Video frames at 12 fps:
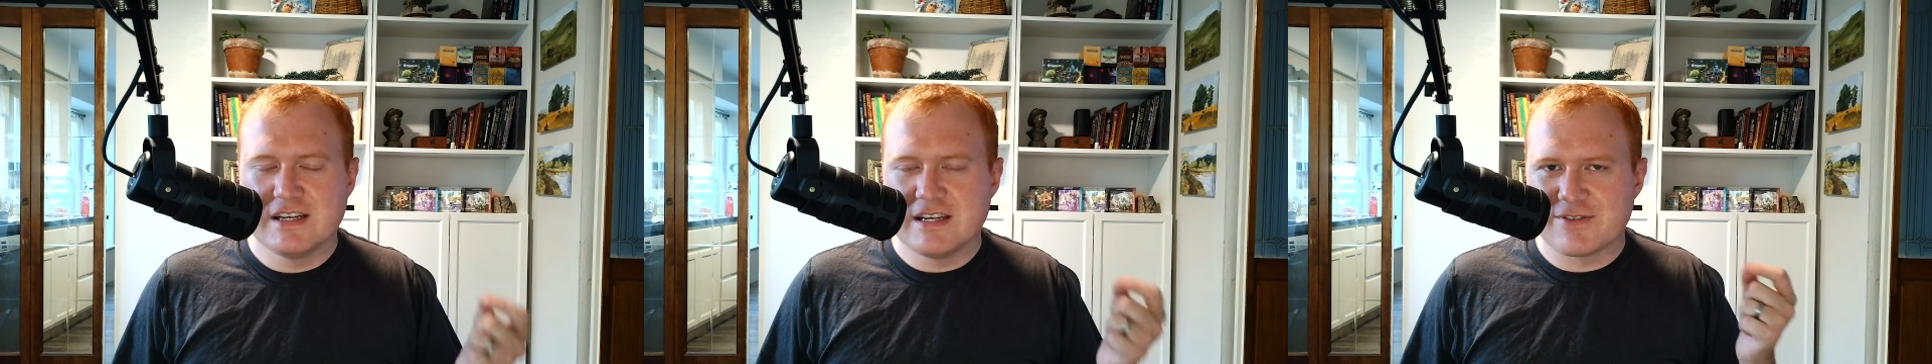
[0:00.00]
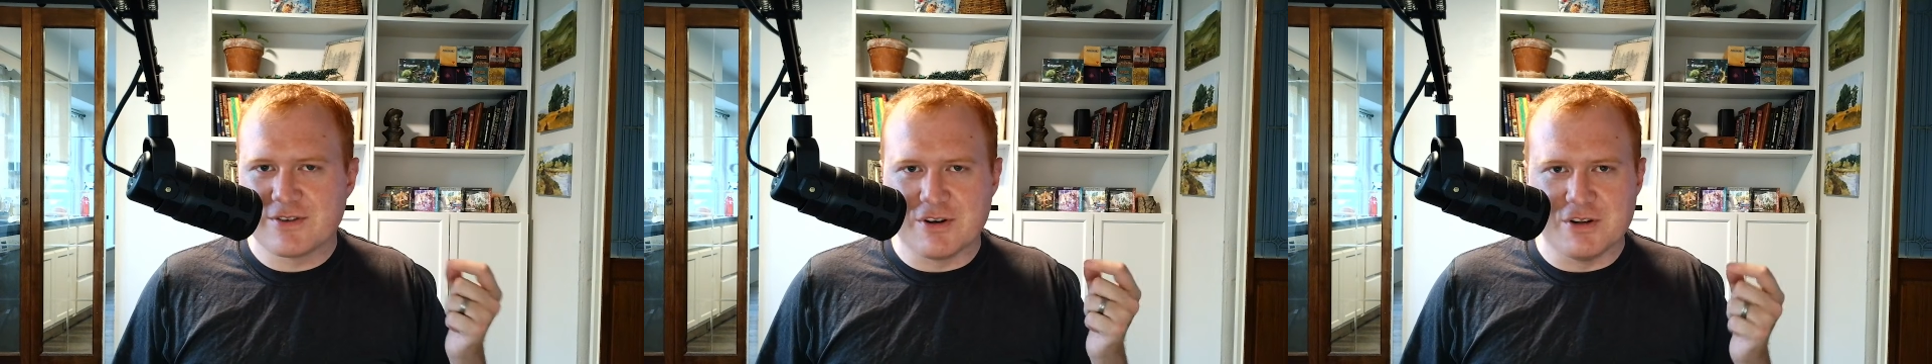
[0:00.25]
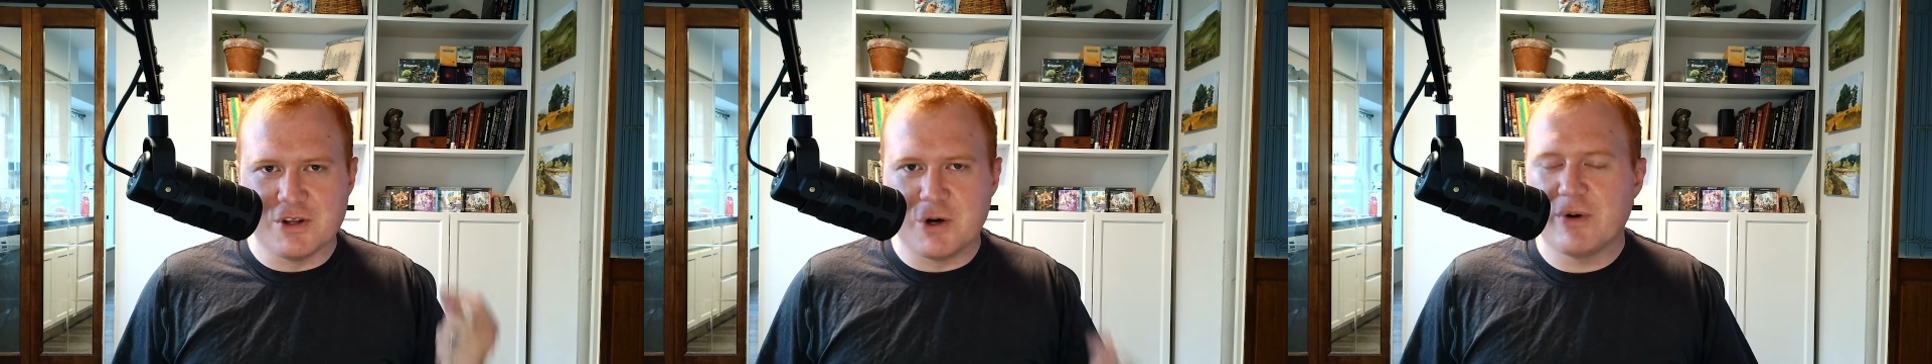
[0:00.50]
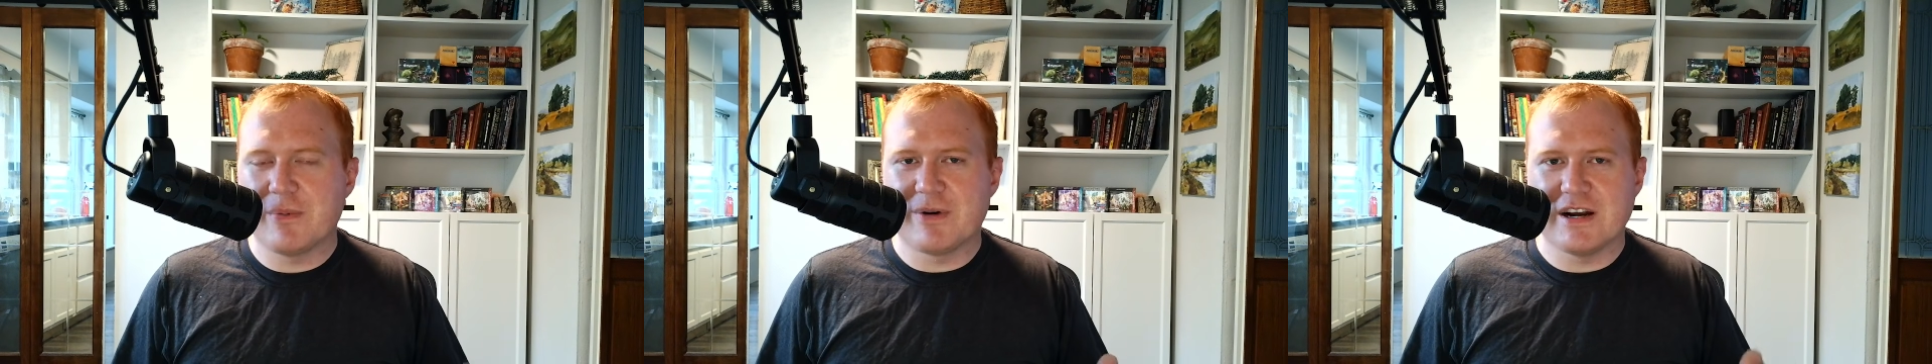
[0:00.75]
It's going to
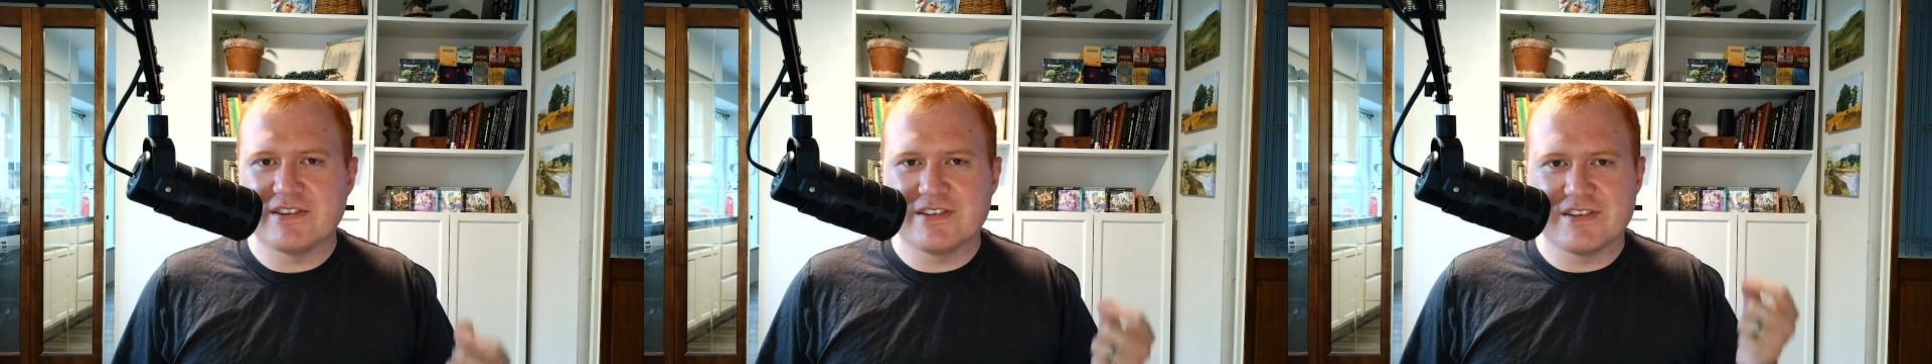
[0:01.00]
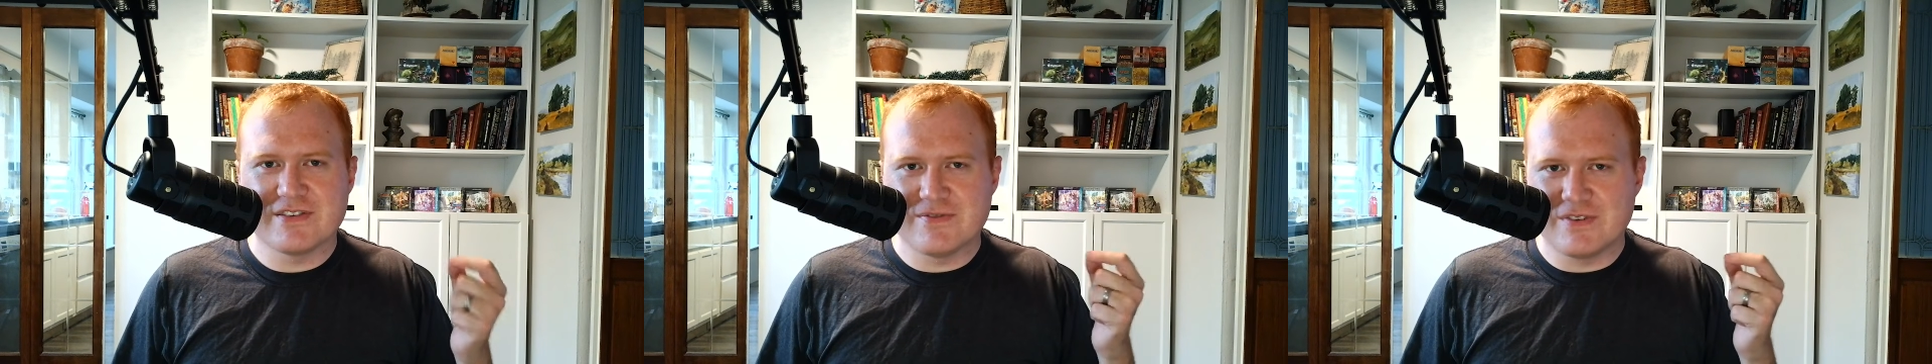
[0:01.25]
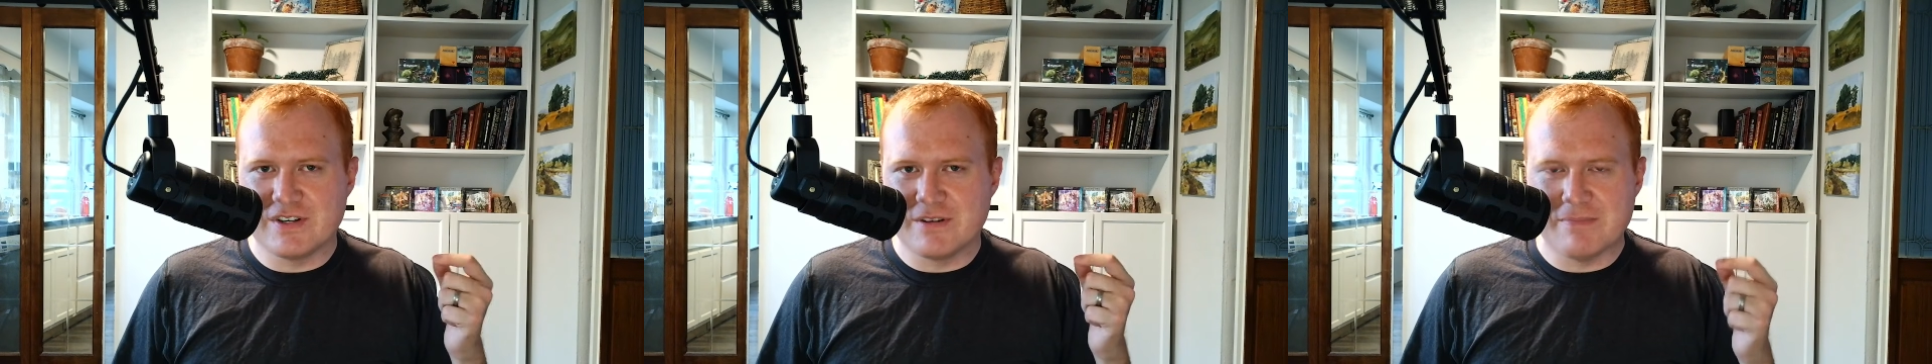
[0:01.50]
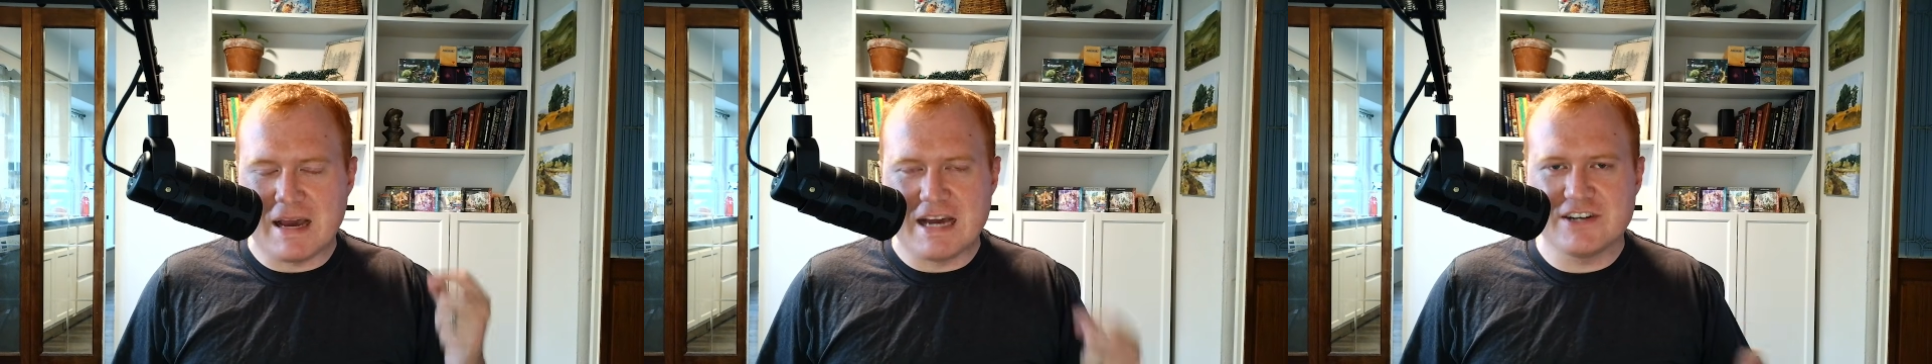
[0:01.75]
lower prices for
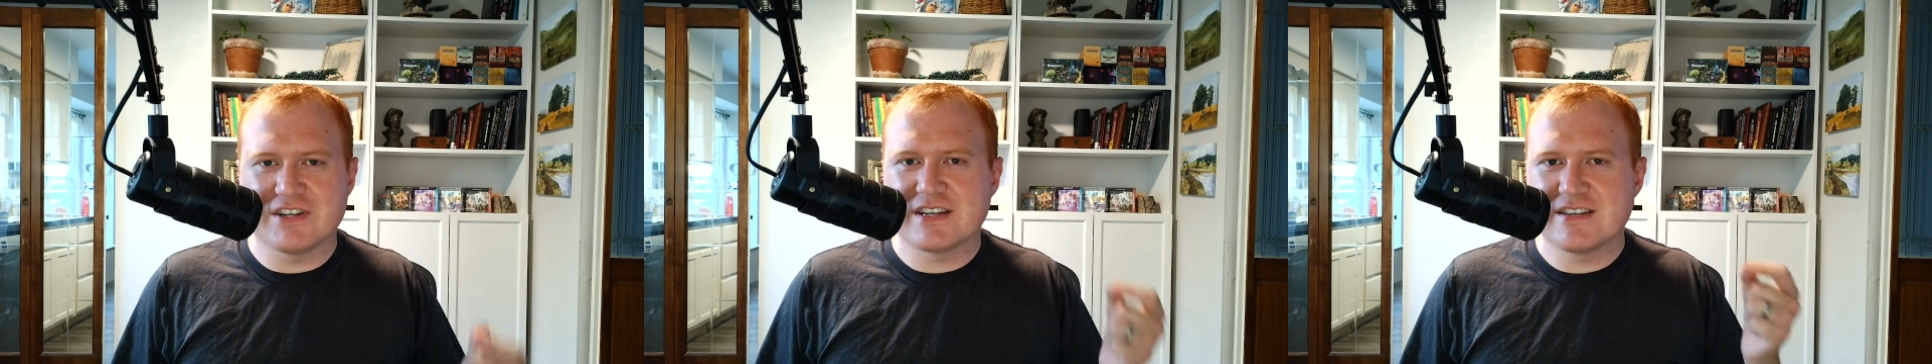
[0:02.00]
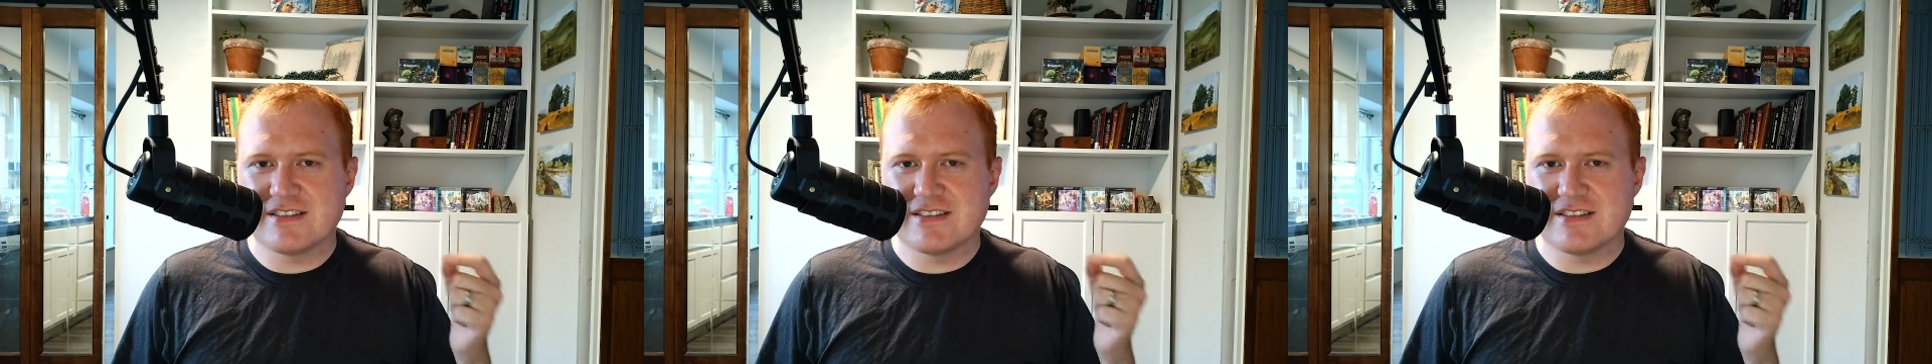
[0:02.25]
Magic